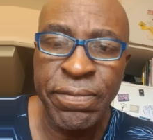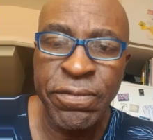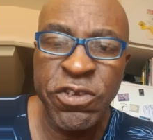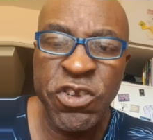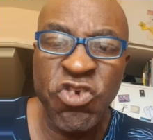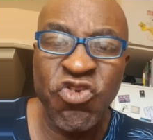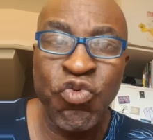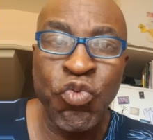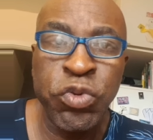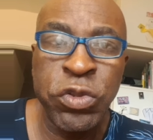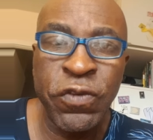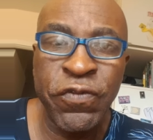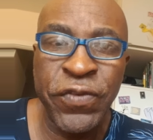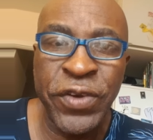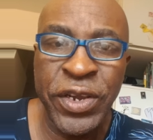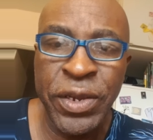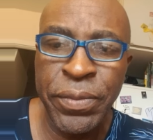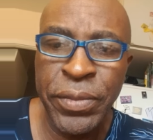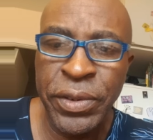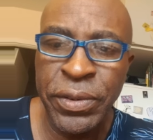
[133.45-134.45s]
You
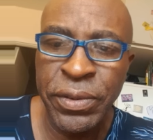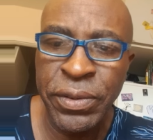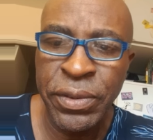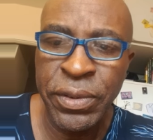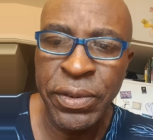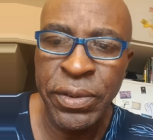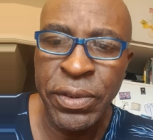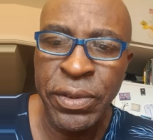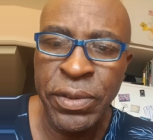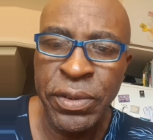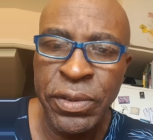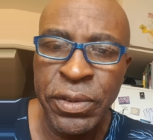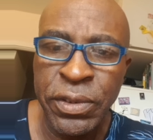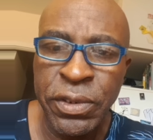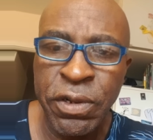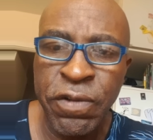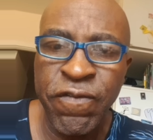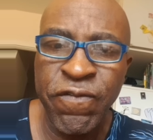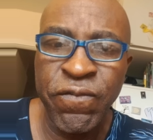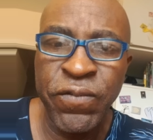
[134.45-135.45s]
crucify me.
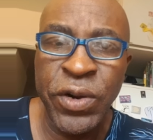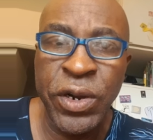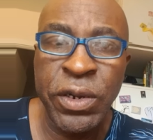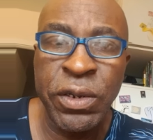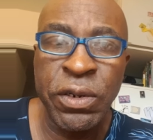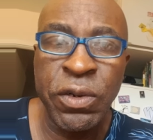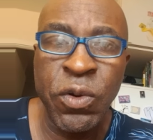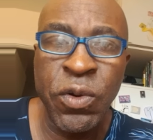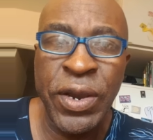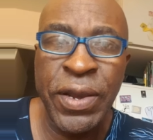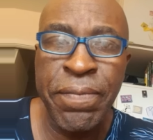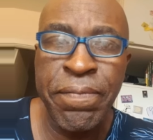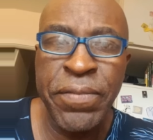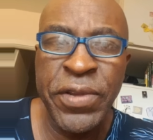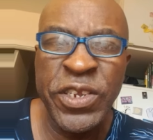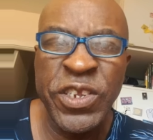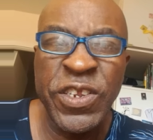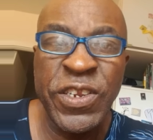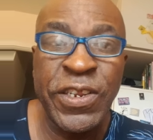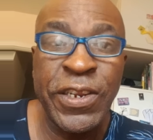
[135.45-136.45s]
You fucking little white
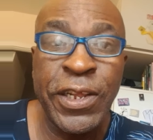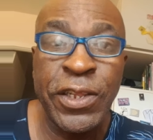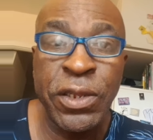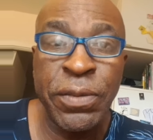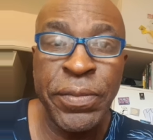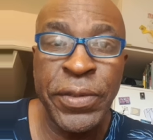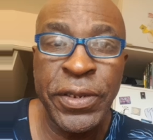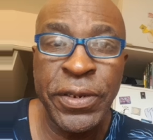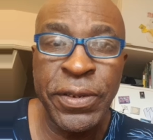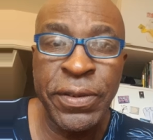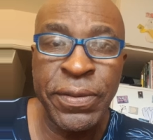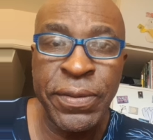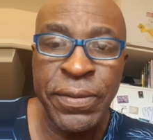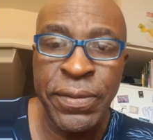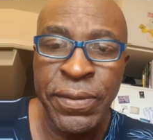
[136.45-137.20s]
bitch. You did that to me. No?